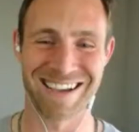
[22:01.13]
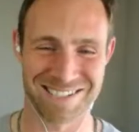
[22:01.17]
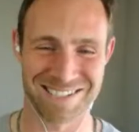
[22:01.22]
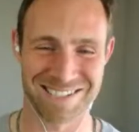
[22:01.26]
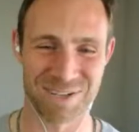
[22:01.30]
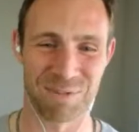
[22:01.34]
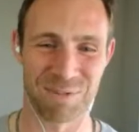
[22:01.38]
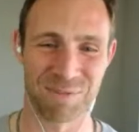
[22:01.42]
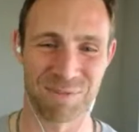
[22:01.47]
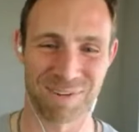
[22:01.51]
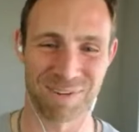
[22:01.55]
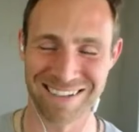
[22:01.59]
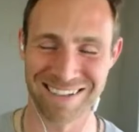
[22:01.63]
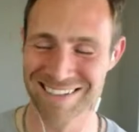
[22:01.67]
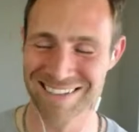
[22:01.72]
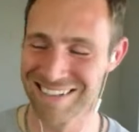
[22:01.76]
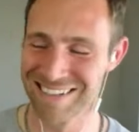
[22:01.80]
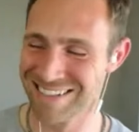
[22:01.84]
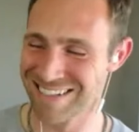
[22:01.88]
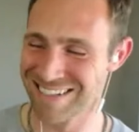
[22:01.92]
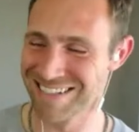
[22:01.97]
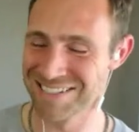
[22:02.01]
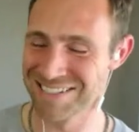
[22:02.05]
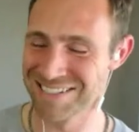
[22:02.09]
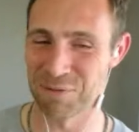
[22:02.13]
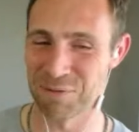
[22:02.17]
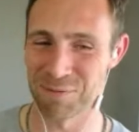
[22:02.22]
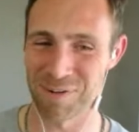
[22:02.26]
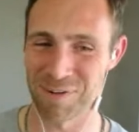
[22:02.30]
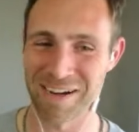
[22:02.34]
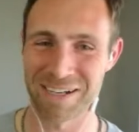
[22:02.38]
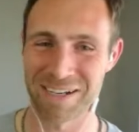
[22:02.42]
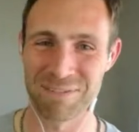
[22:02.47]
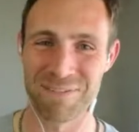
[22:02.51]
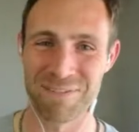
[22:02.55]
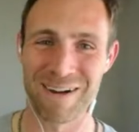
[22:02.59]
So Frank, so
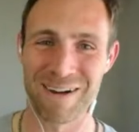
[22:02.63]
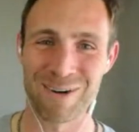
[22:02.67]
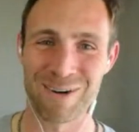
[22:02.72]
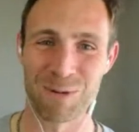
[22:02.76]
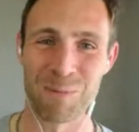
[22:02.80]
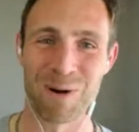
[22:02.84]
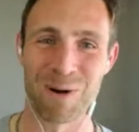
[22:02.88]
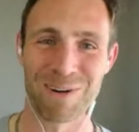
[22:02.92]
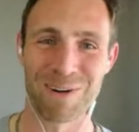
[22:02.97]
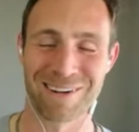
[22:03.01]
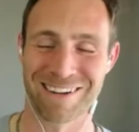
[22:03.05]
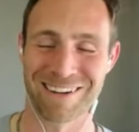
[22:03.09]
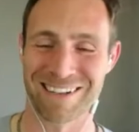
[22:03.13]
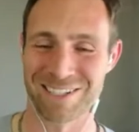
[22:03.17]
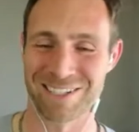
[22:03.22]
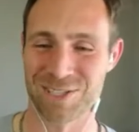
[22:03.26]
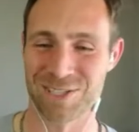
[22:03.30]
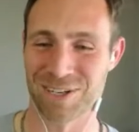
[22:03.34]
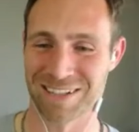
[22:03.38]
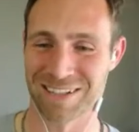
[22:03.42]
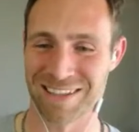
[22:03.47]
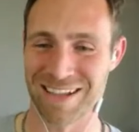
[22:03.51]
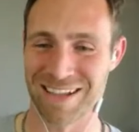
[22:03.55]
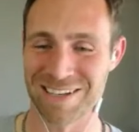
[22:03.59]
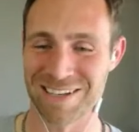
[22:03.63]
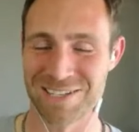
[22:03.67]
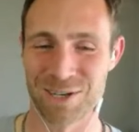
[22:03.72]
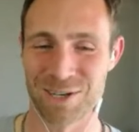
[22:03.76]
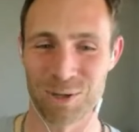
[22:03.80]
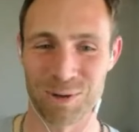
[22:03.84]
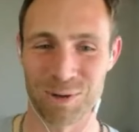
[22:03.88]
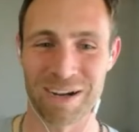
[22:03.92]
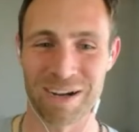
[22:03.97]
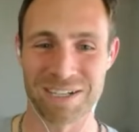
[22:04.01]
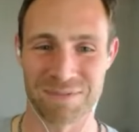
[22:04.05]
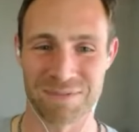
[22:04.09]
Frank and Viral Marketing took that, took
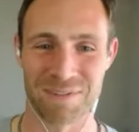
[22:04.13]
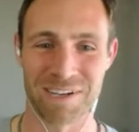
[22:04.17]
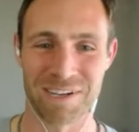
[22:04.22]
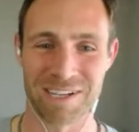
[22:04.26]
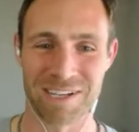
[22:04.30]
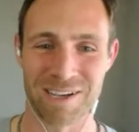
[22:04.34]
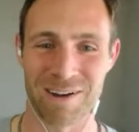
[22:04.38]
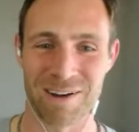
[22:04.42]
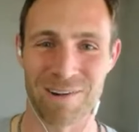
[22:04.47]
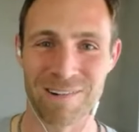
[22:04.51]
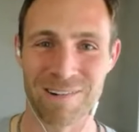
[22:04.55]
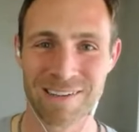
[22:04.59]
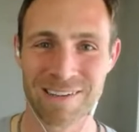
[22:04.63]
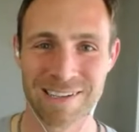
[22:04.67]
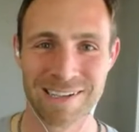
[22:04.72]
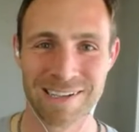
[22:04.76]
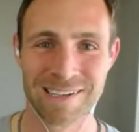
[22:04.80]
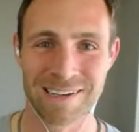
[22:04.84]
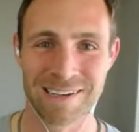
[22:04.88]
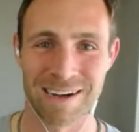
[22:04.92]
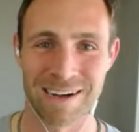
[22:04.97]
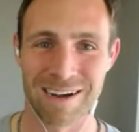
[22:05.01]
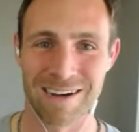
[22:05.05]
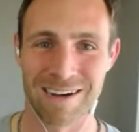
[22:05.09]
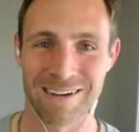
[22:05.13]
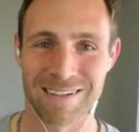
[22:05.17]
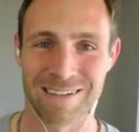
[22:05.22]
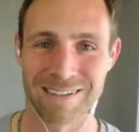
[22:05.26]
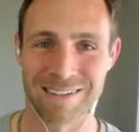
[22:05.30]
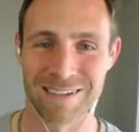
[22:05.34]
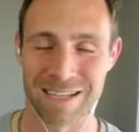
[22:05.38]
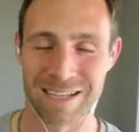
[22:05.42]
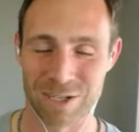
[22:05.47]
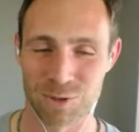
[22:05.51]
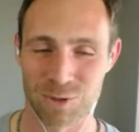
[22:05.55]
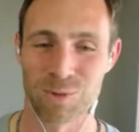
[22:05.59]
Greg's video, uh,
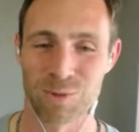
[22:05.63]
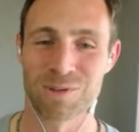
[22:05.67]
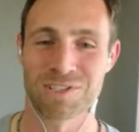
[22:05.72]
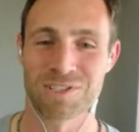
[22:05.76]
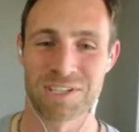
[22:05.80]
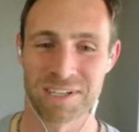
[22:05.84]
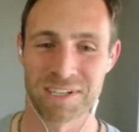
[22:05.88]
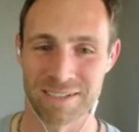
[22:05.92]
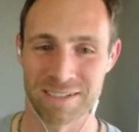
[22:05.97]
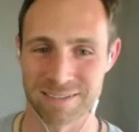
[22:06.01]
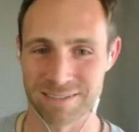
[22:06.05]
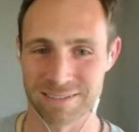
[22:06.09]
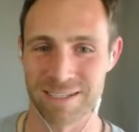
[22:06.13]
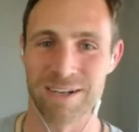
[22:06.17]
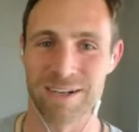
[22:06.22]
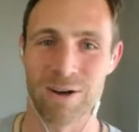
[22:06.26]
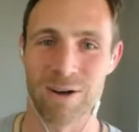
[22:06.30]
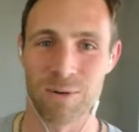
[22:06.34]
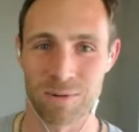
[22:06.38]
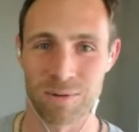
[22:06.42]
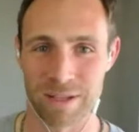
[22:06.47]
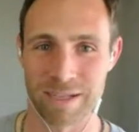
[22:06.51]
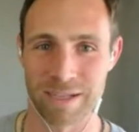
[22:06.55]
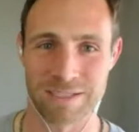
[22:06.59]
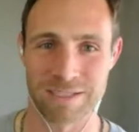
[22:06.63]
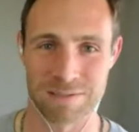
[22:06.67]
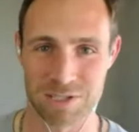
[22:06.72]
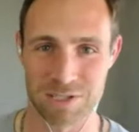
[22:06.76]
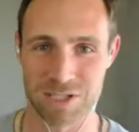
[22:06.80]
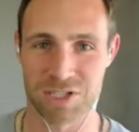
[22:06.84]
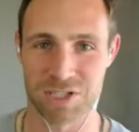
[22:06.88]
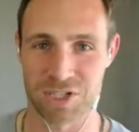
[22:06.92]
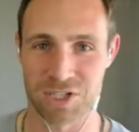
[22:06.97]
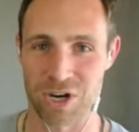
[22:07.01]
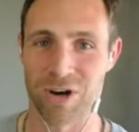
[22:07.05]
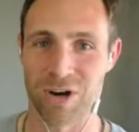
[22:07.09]
endorsing, you know, like
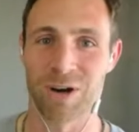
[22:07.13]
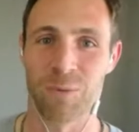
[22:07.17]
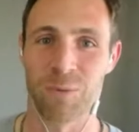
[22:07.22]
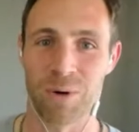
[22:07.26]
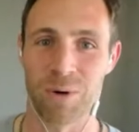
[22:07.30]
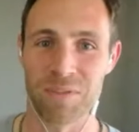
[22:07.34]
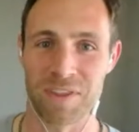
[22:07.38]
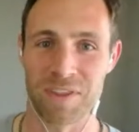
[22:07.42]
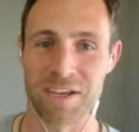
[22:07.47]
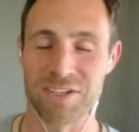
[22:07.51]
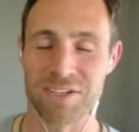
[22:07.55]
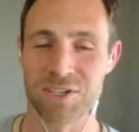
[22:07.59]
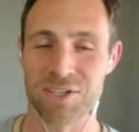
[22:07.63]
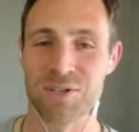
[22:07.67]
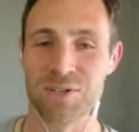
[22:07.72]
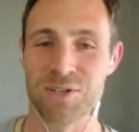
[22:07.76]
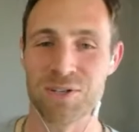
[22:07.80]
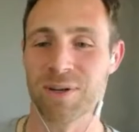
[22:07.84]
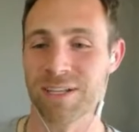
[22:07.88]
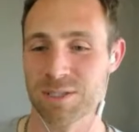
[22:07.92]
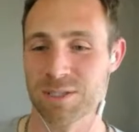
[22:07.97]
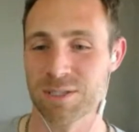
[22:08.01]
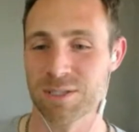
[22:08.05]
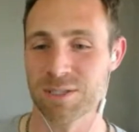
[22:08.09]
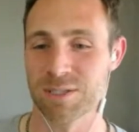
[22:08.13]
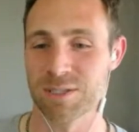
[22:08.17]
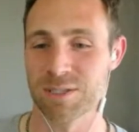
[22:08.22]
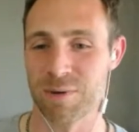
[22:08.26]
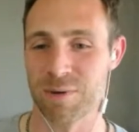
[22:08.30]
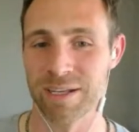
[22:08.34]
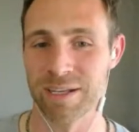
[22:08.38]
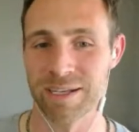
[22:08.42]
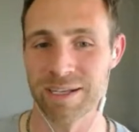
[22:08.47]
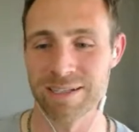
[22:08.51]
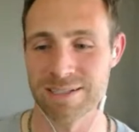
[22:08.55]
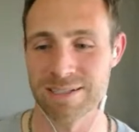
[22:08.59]
just sharing what they do, and has
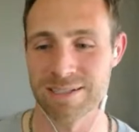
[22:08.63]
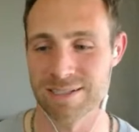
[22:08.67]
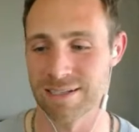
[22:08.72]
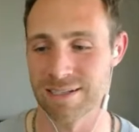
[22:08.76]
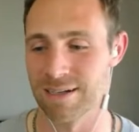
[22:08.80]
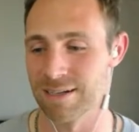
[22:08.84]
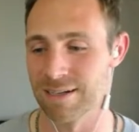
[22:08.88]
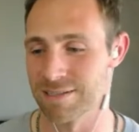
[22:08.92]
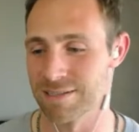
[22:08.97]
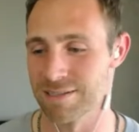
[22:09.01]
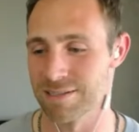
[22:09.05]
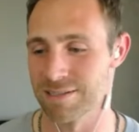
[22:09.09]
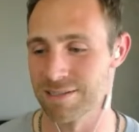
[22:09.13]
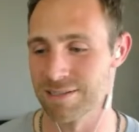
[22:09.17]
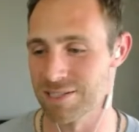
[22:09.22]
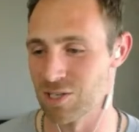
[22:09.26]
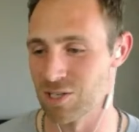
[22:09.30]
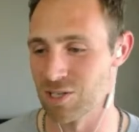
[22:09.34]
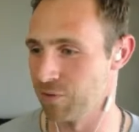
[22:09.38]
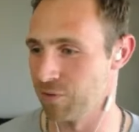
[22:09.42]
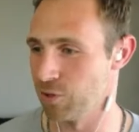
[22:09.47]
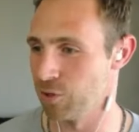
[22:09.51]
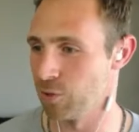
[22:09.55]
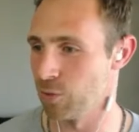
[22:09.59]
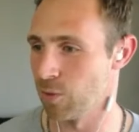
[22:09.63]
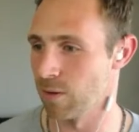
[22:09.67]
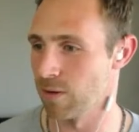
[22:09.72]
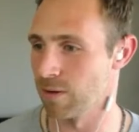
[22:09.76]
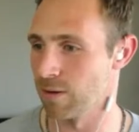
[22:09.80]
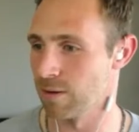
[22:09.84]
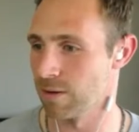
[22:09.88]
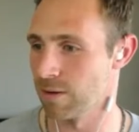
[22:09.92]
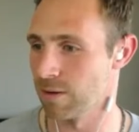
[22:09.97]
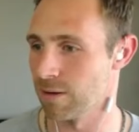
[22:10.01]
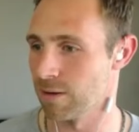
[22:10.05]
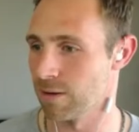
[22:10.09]
been running it. Uh, so if you
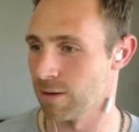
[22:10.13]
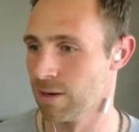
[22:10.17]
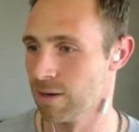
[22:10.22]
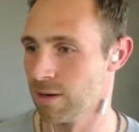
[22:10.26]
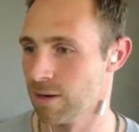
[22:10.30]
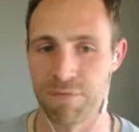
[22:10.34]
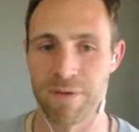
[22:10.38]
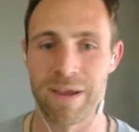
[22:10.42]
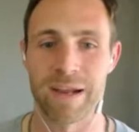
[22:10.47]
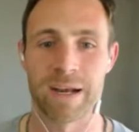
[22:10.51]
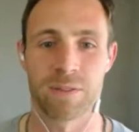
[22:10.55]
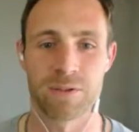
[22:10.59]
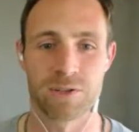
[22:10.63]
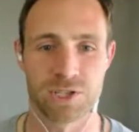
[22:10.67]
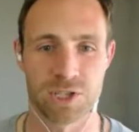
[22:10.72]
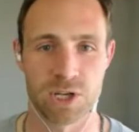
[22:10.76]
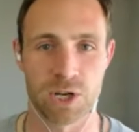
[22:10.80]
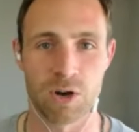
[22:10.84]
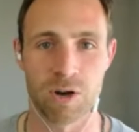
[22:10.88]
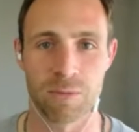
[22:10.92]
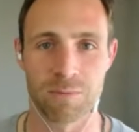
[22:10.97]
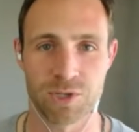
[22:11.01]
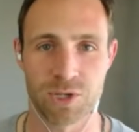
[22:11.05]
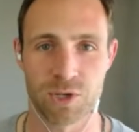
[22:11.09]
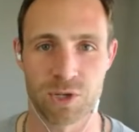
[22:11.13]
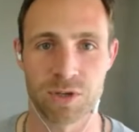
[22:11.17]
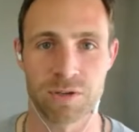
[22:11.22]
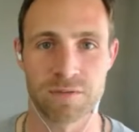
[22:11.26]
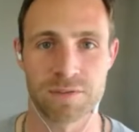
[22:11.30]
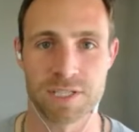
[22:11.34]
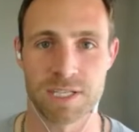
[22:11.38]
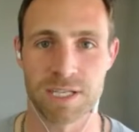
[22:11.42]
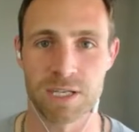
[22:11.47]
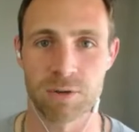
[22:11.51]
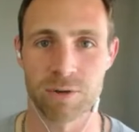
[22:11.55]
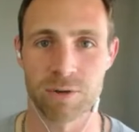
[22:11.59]
are a fan of the show, I'm sure you've